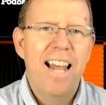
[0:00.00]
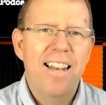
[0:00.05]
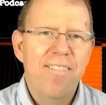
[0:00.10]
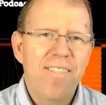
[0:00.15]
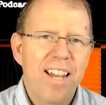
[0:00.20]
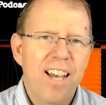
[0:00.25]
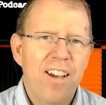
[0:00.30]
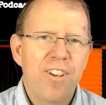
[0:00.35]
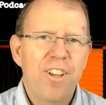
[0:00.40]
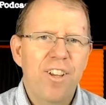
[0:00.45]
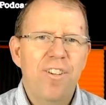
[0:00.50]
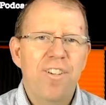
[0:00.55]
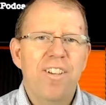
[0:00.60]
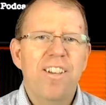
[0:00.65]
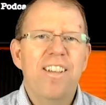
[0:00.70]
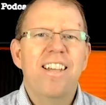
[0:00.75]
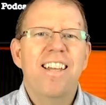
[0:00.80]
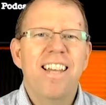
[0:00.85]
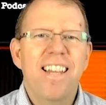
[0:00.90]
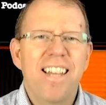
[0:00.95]
Renovating
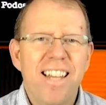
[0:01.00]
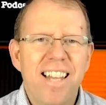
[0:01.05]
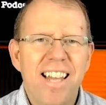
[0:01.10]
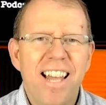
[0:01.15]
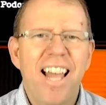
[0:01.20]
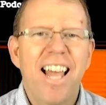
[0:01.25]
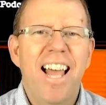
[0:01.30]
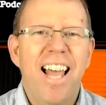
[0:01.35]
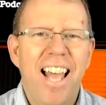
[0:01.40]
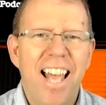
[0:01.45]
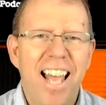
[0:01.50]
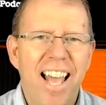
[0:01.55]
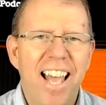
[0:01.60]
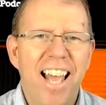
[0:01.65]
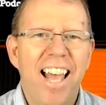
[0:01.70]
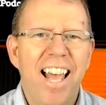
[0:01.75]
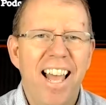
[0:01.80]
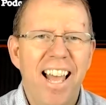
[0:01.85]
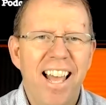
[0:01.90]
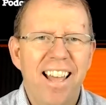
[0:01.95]
was rough. Like, not the
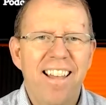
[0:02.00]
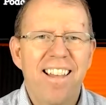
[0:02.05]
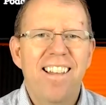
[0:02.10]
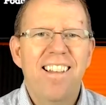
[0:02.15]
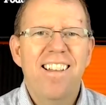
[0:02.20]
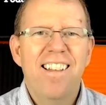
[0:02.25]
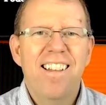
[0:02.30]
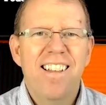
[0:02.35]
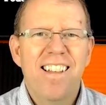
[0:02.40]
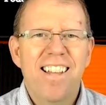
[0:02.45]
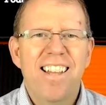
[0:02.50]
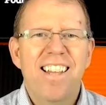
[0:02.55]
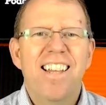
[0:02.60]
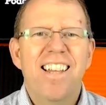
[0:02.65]
house 4 nearly killed